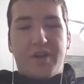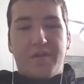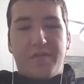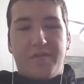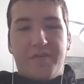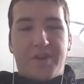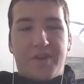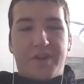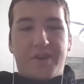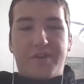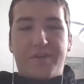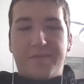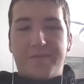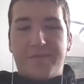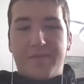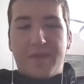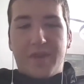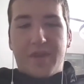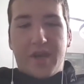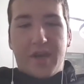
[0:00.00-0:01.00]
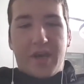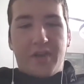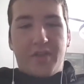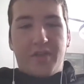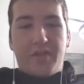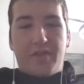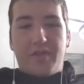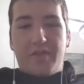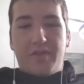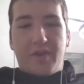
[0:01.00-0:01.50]
Vic
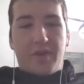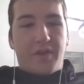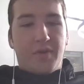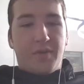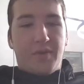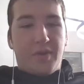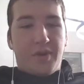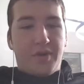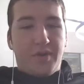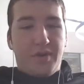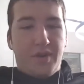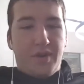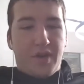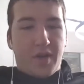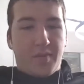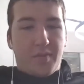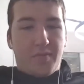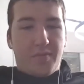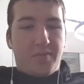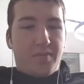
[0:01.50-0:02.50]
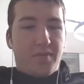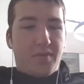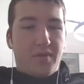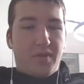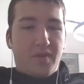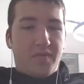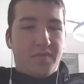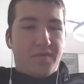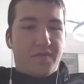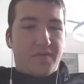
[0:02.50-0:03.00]
had 31, I
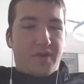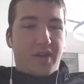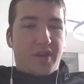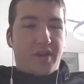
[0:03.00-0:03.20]
believe, right?